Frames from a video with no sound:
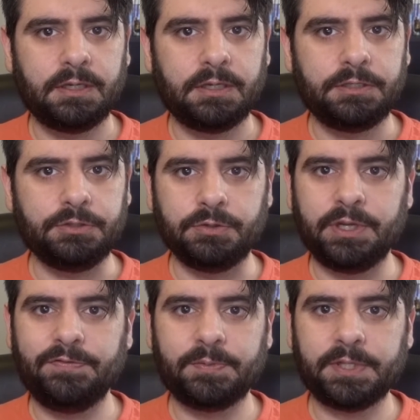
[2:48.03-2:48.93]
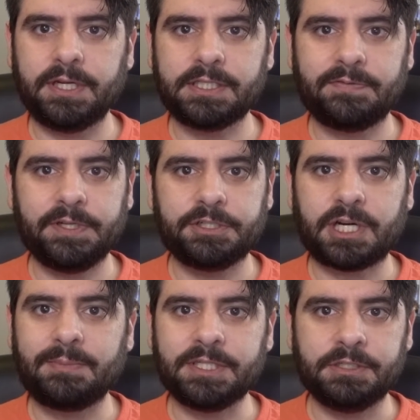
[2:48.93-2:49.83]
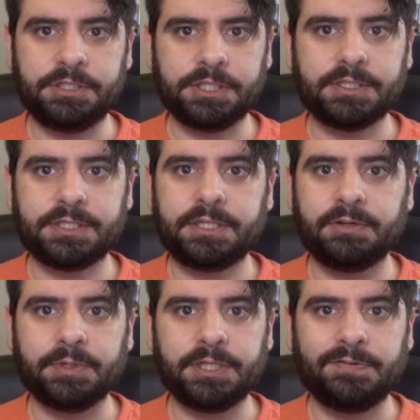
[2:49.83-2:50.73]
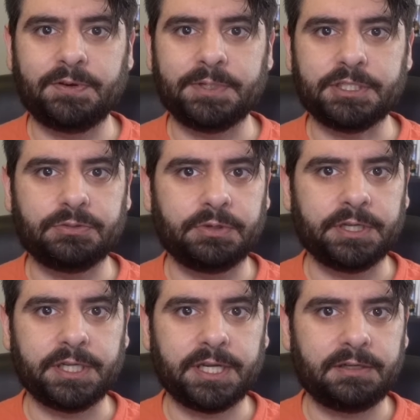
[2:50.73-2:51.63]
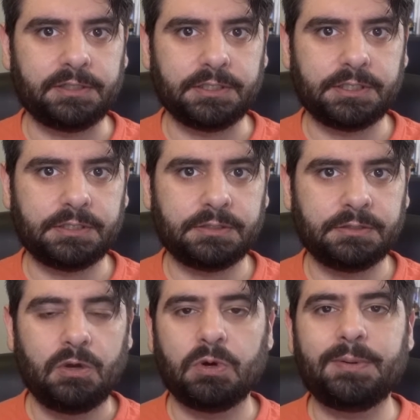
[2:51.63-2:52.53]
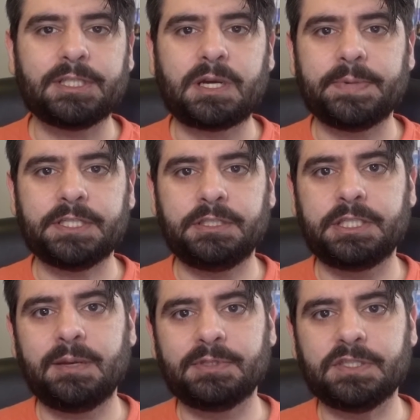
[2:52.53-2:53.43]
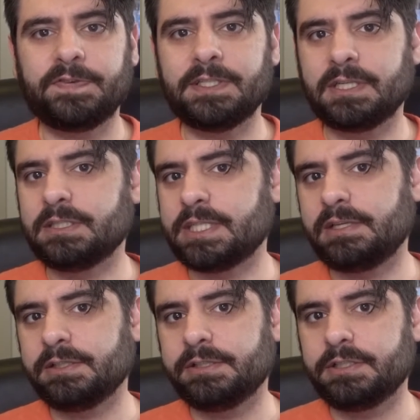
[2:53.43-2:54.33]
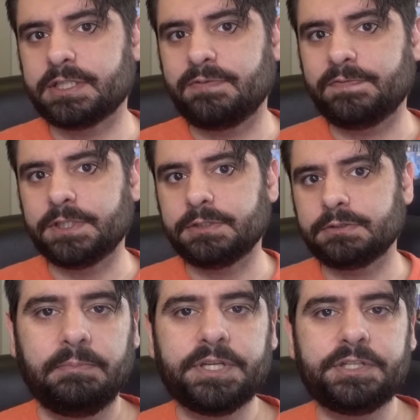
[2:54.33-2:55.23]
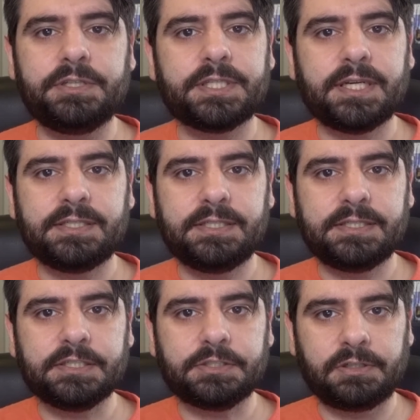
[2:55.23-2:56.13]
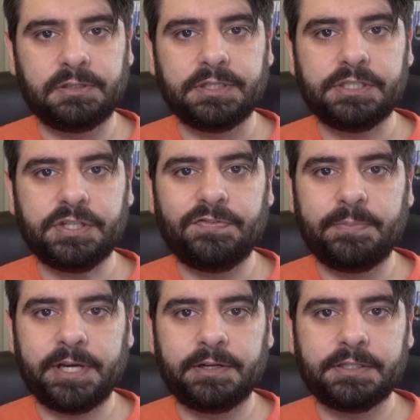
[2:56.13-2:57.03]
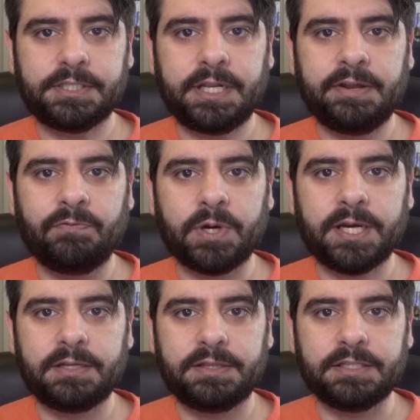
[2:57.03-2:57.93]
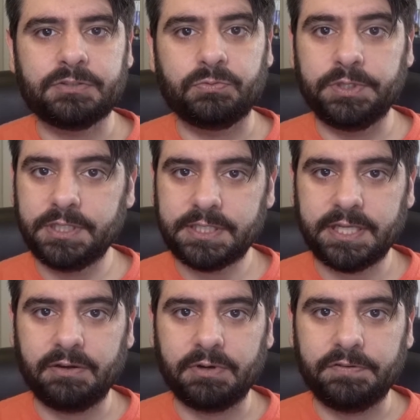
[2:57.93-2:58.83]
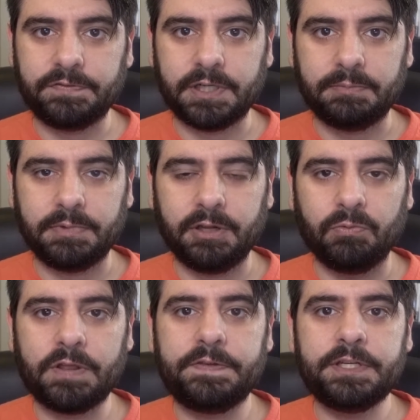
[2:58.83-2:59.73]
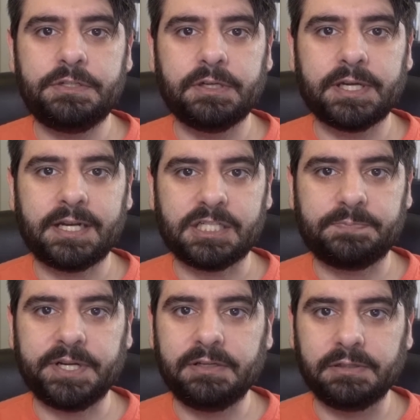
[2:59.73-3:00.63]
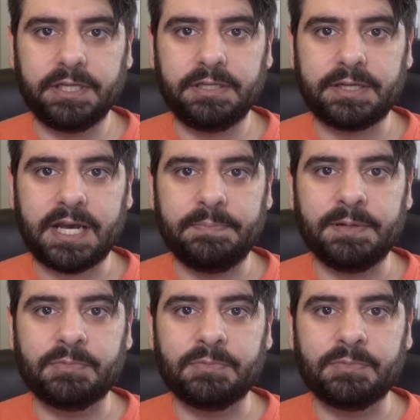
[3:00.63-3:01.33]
Do any of your players have any traumas that you should consider when you're developing story and encounters? What about topics that your table just finds unsettling or discomforting? Make sure to discuss these things thoroughly so you have a better understanding of what kind of things to really stay away from and what things you can kind of sprinkle in to add a bit